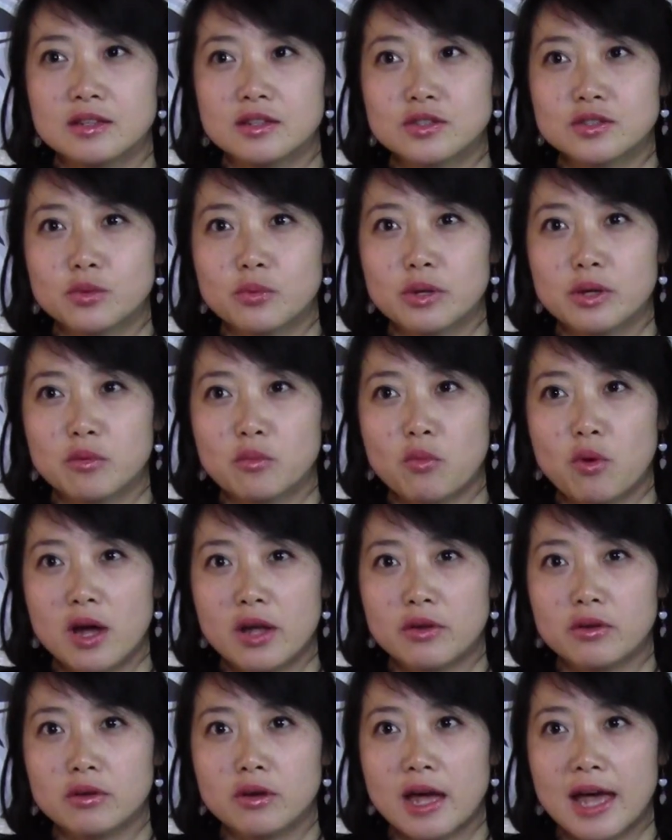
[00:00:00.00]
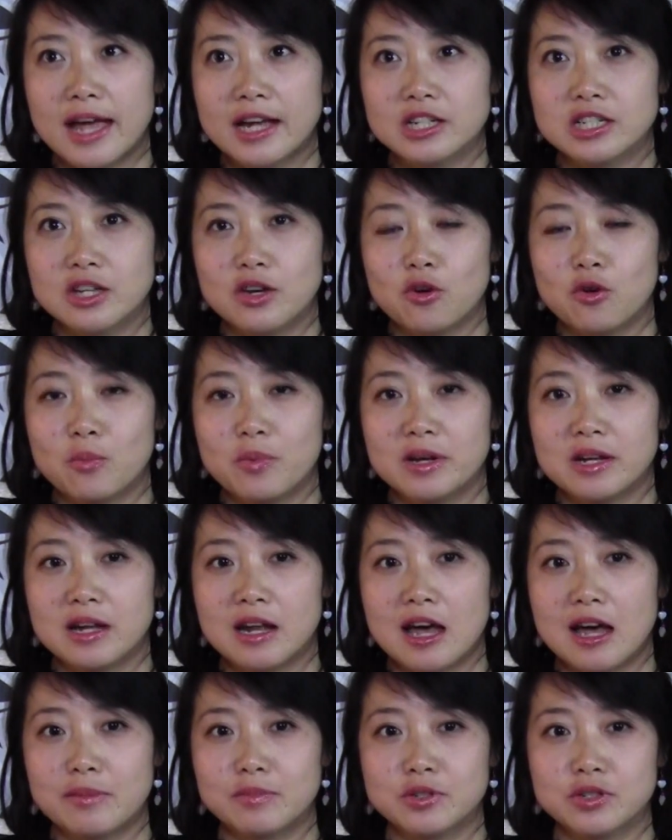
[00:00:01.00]
so we want to actually open it
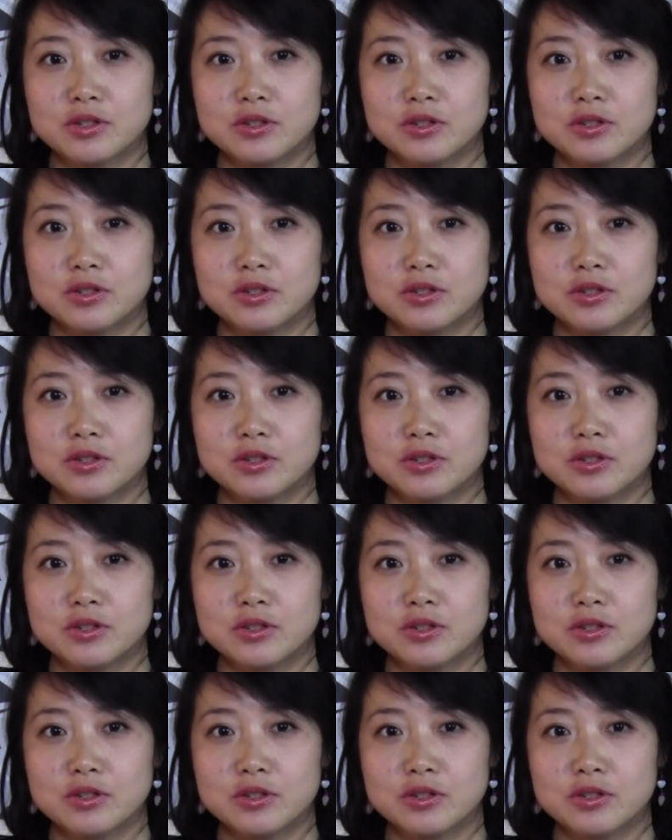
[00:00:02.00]
up